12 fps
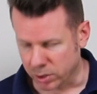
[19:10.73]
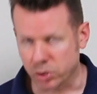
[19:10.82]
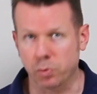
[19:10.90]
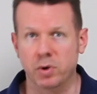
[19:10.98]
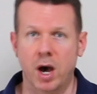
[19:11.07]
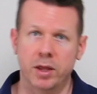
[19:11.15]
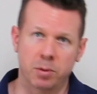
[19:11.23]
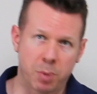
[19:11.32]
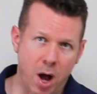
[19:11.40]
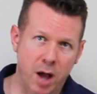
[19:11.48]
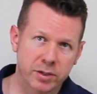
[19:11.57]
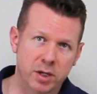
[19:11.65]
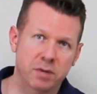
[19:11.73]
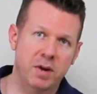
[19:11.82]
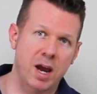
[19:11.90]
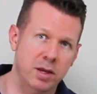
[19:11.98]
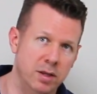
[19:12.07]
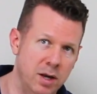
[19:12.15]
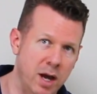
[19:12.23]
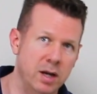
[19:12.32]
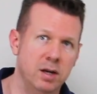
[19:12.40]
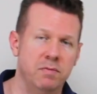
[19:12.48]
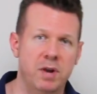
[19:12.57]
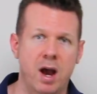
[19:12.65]
So we've got the positive and the
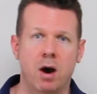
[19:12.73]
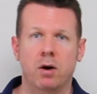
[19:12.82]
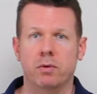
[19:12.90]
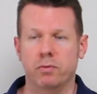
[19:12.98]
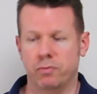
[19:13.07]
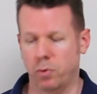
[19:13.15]
negative now